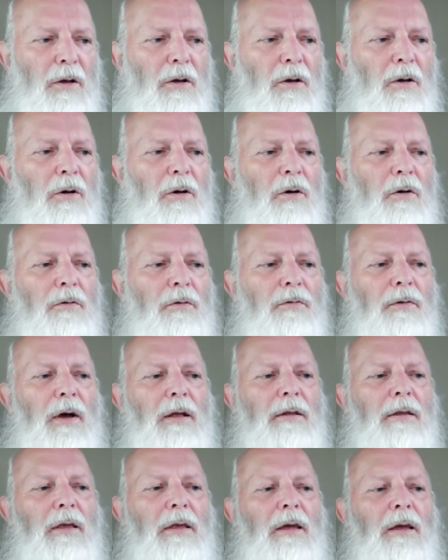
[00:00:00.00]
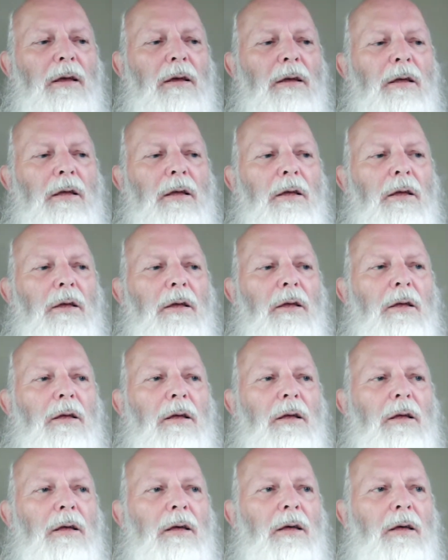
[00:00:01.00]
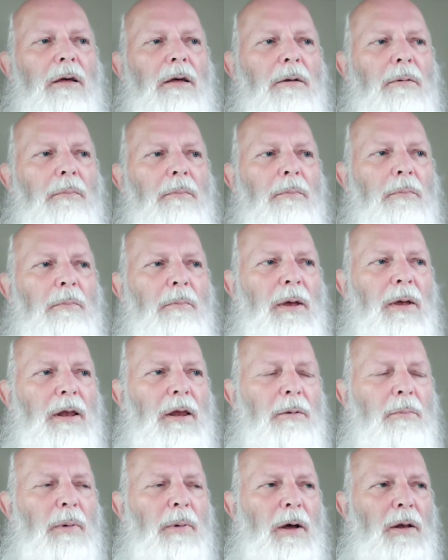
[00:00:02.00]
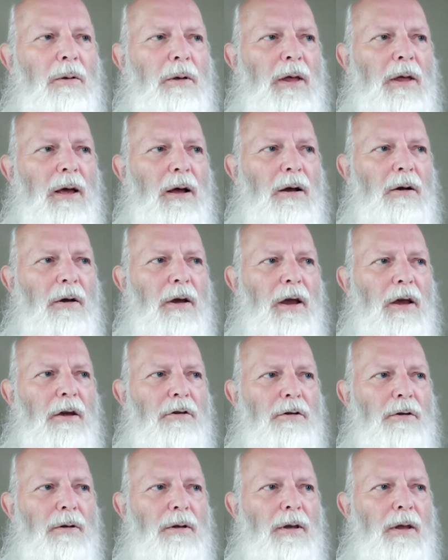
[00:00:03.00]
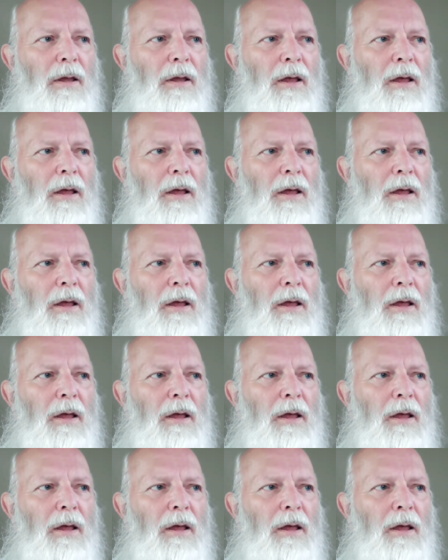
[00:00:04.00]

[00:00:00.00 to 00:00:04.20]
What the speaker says: of finding meaning by looking at creation